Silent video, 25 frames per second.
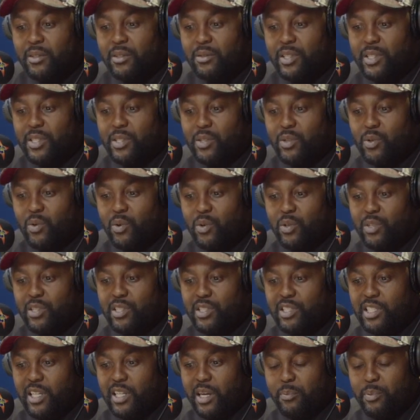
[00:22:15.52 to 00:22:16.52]
what's it called
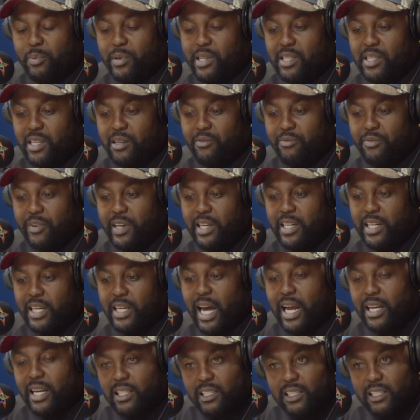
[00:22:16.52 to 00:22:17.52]
Jah Prayzah and
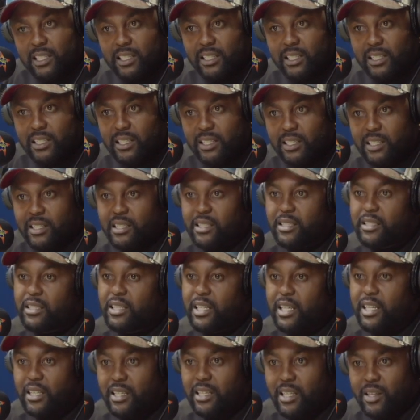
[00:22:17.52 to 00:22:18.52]
Felinandi. Yes.
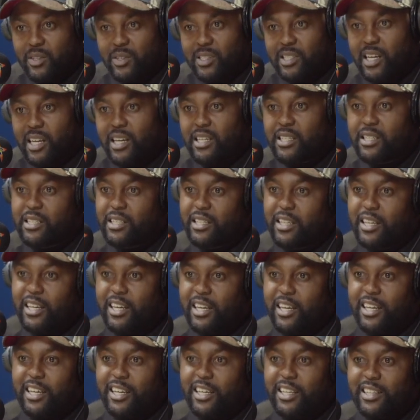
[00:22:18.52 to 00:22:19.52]
Yeah, that was us.
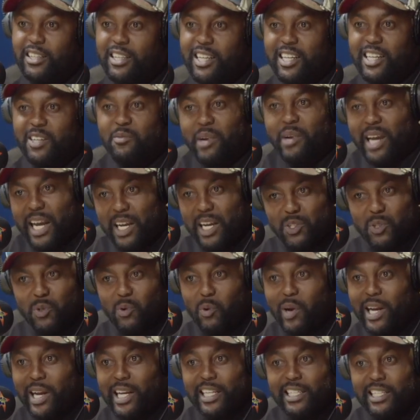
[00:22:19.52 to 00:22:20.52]
Mm-hmm. Then
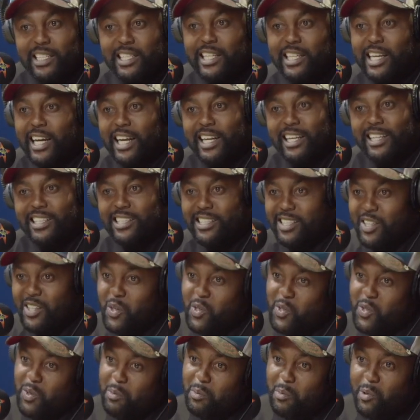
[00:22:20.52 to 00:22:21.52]
Imeachu Waletikali
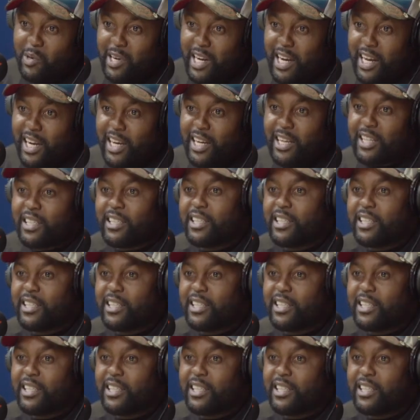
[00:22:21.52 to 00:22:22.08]
Snowzobuda. Mm-hmm.